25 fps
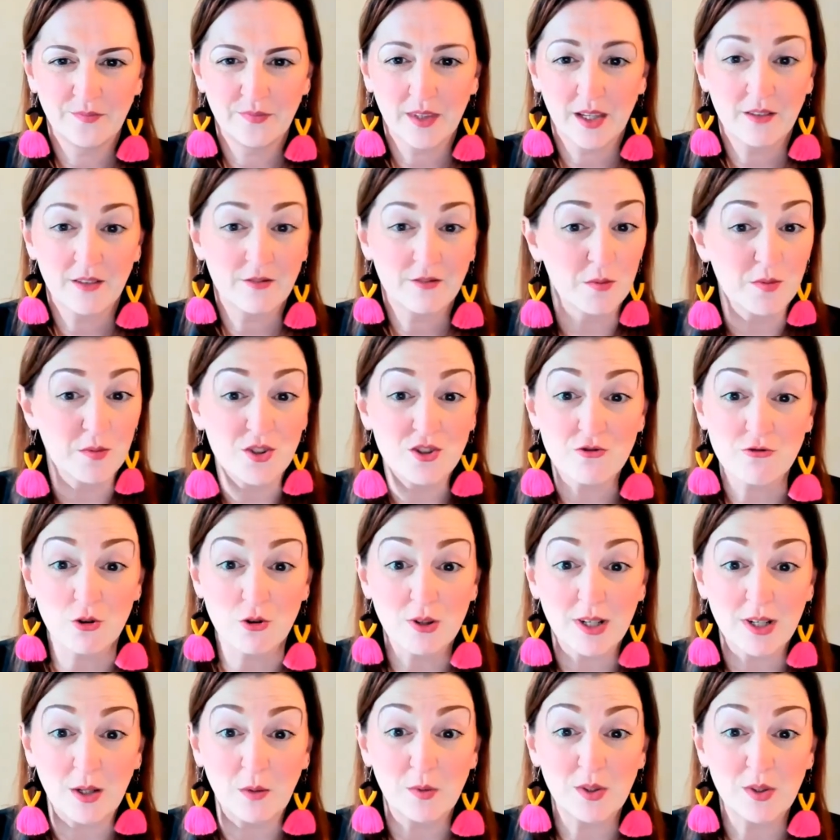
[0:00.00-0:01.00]
From
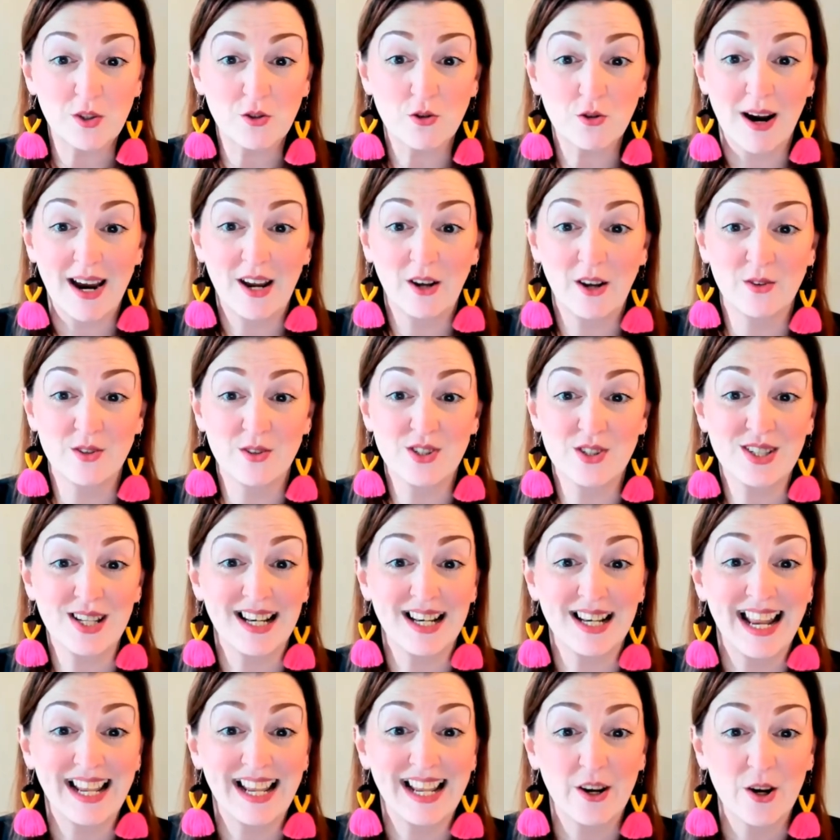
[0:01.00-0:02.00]
scrawling with crayons to
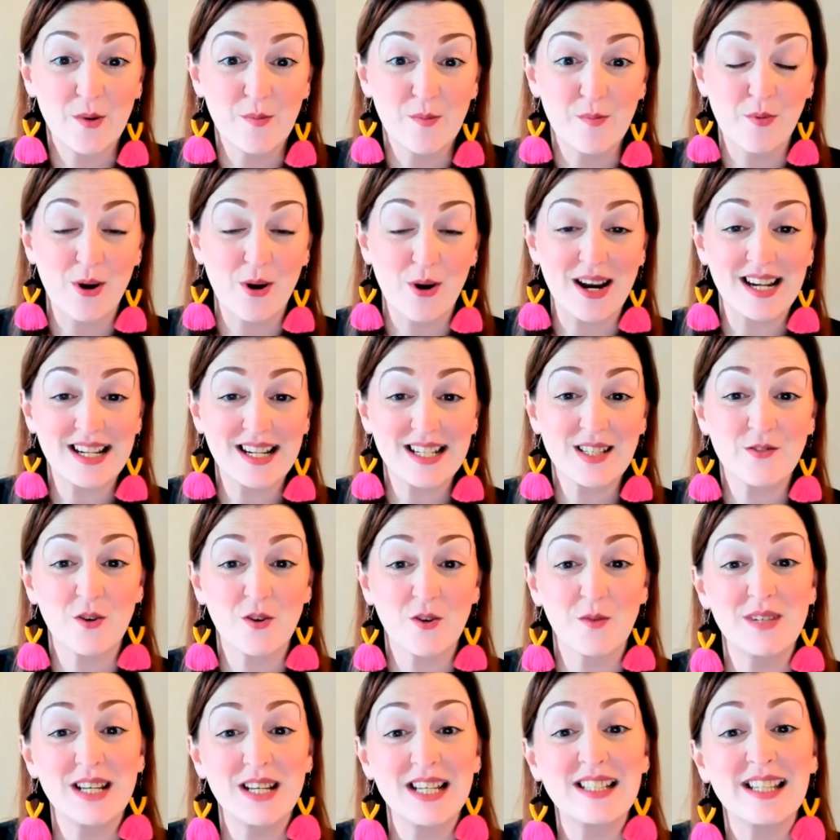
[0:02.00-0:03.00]
Lego bricks,
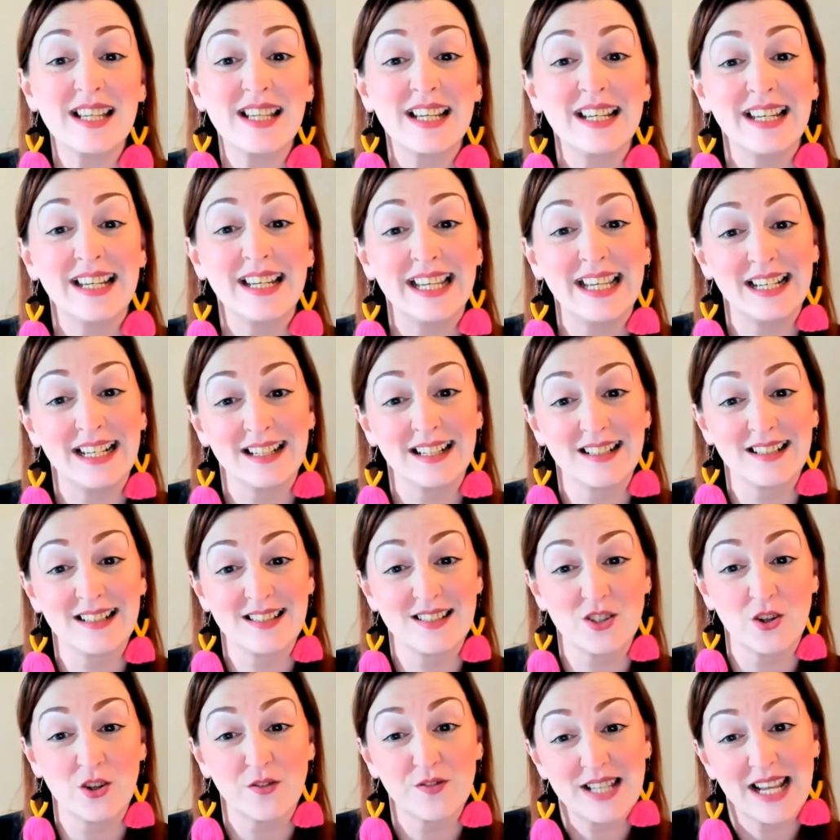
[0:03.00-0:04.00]
from knitting needles,
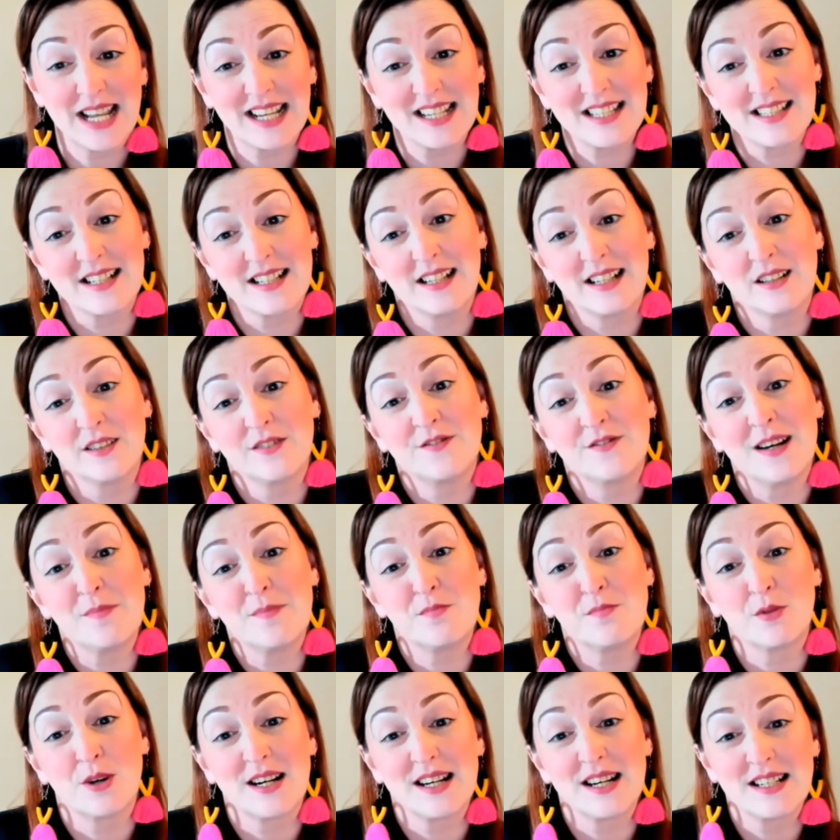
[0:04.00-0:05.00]
soft textile
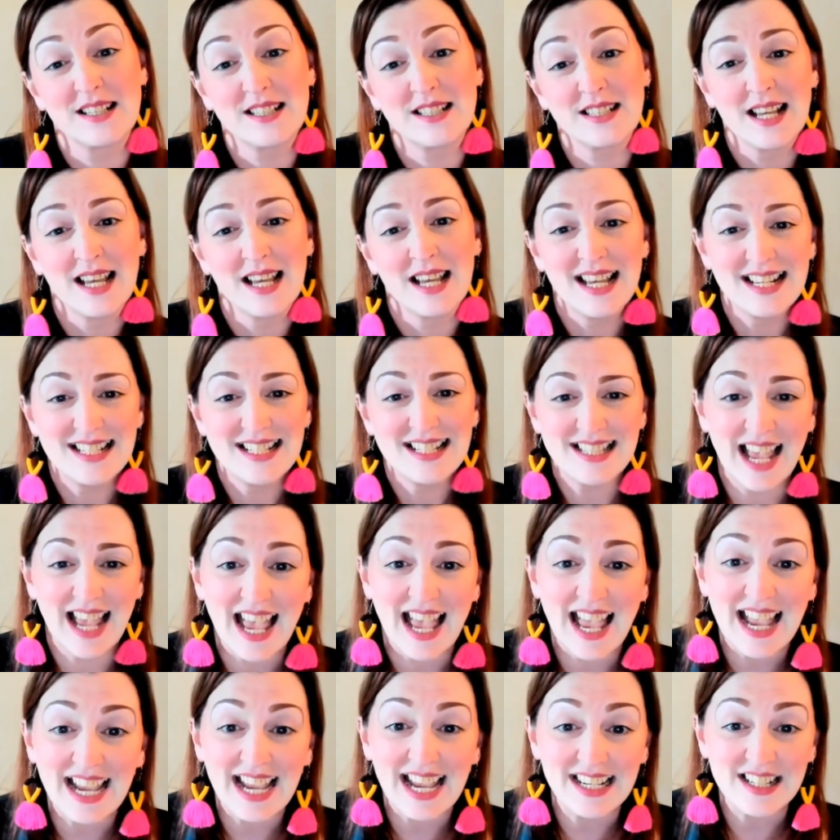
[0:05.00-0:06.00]
fabrics, to
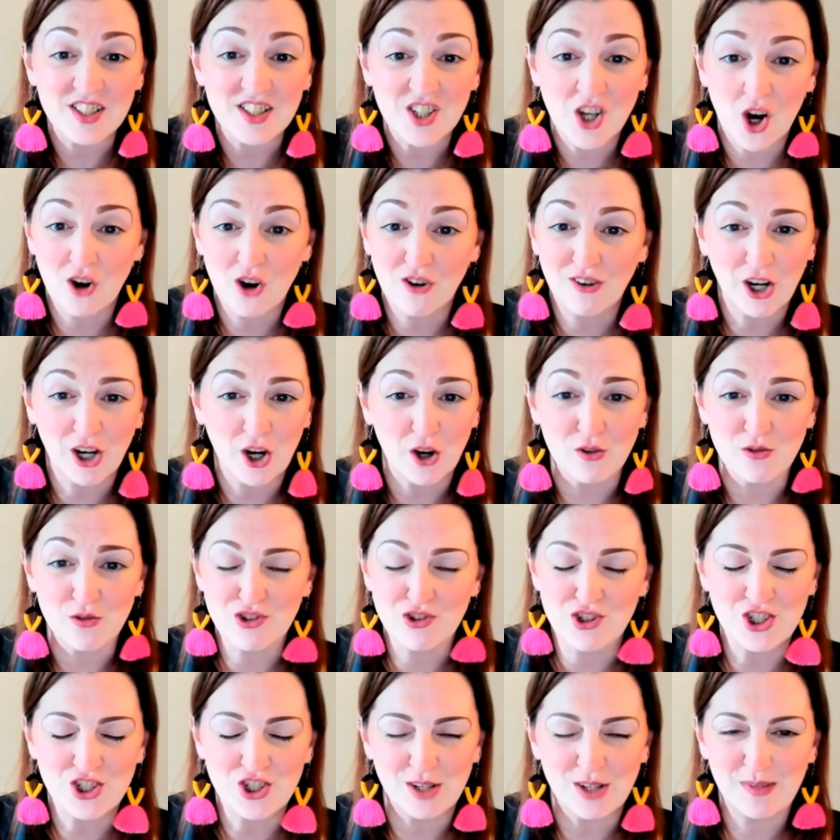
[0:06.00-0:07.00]
air guitaring old
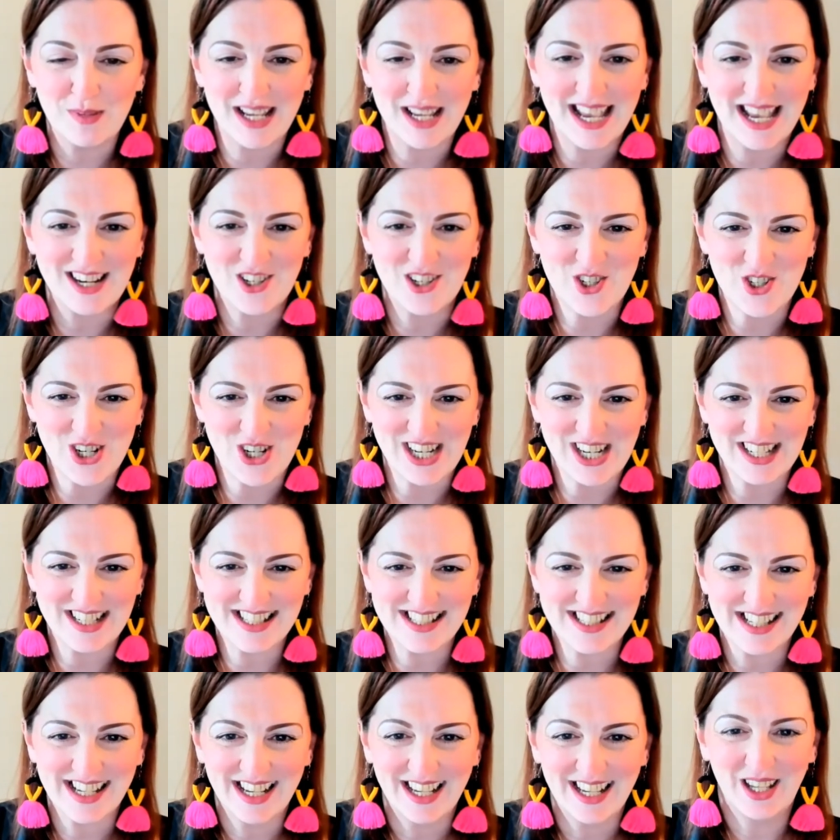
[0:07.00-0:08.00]
Jimi
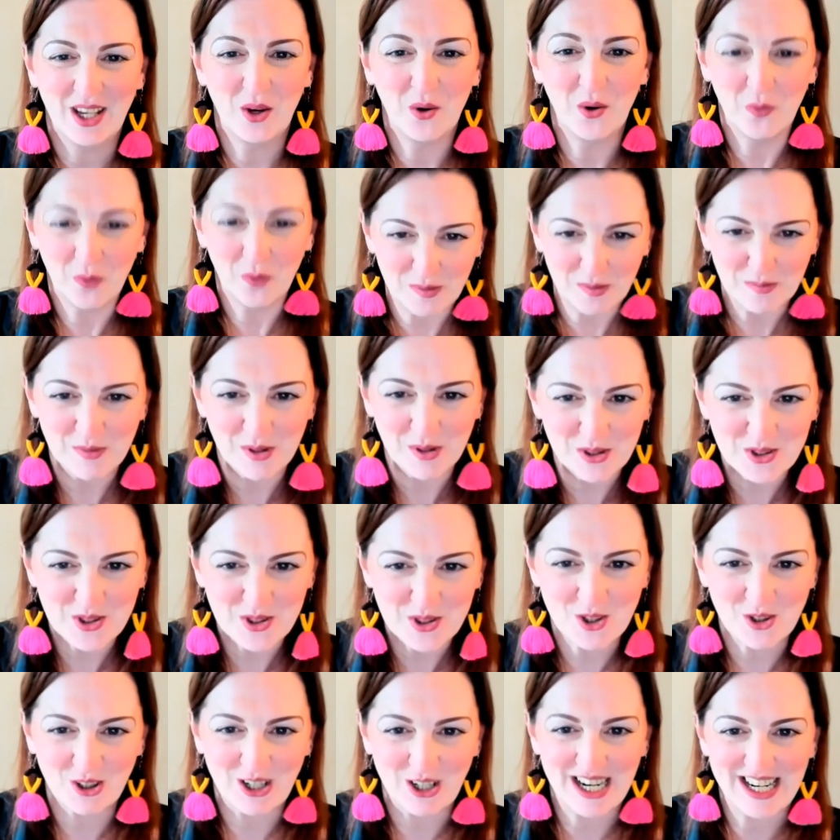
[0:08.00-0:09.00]
Hendrix, we must
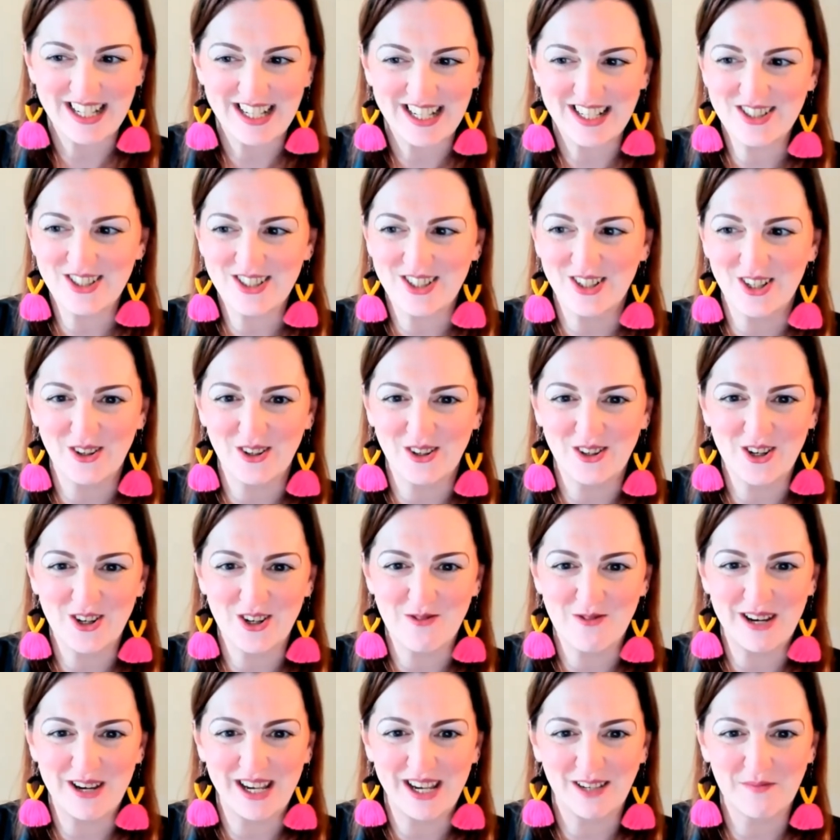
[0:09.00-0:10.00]
create to know who
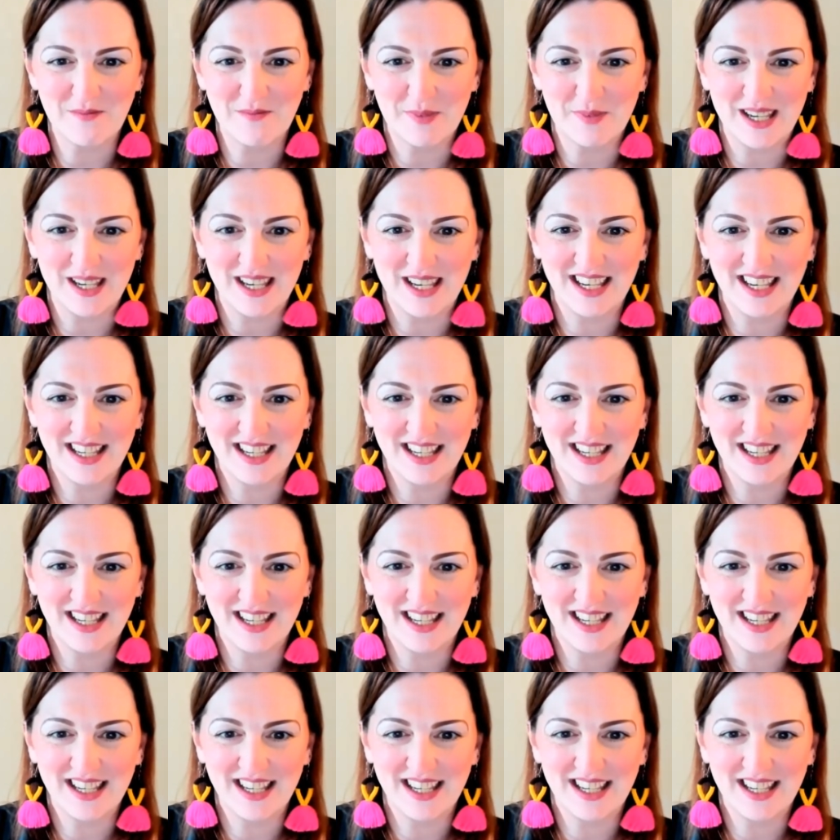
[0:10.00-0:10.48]
we can be.